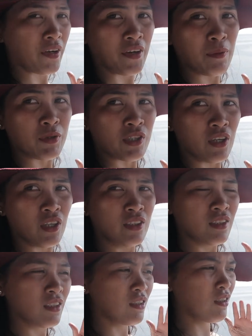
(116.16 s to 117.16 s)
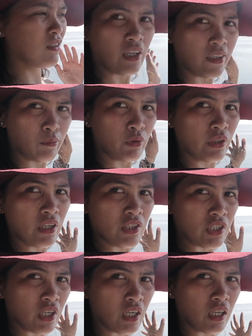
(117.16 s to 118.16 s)
eruption, natabunan
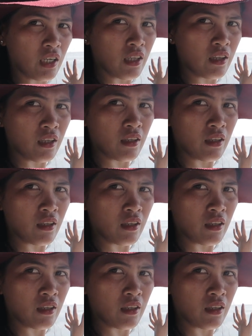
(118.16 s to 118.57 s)
siya, and